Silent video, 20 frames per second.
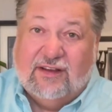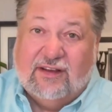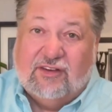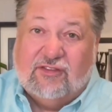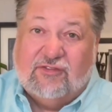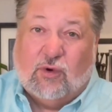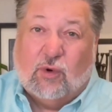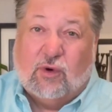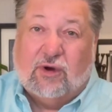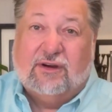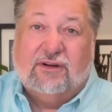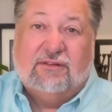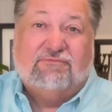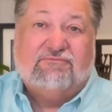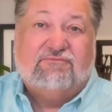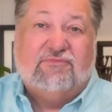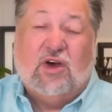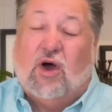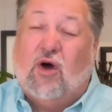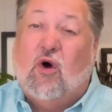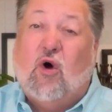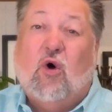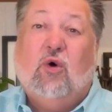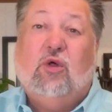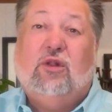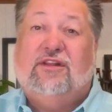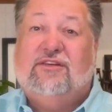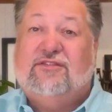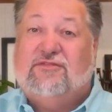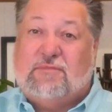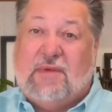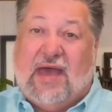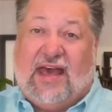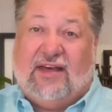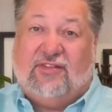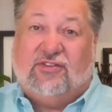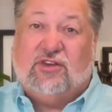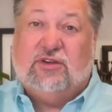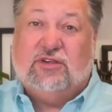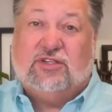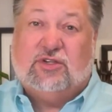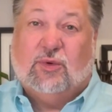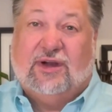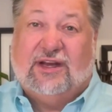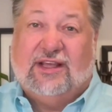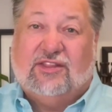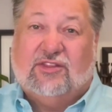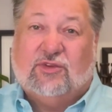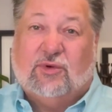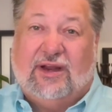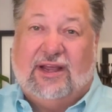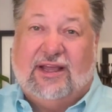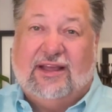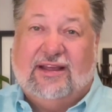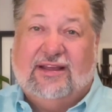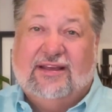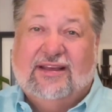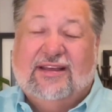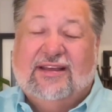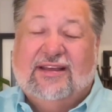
For the whole of Matthew 23,